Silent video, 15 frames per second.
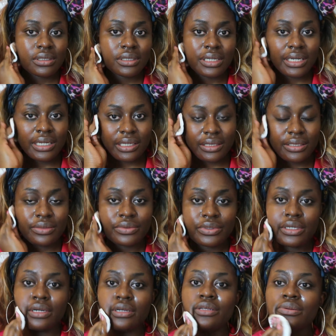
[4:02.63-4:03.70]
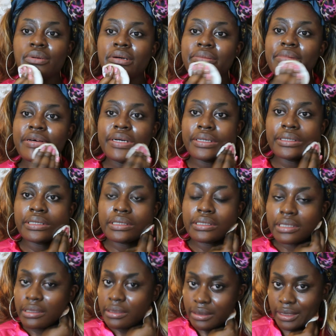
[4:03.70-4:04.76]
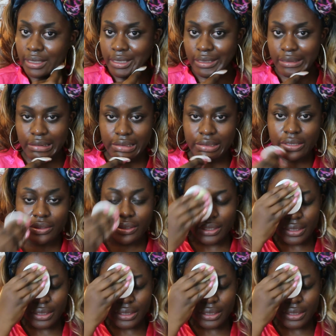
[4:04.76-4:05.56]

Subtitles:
And I don't want to go to where I'm going because I look like a clown.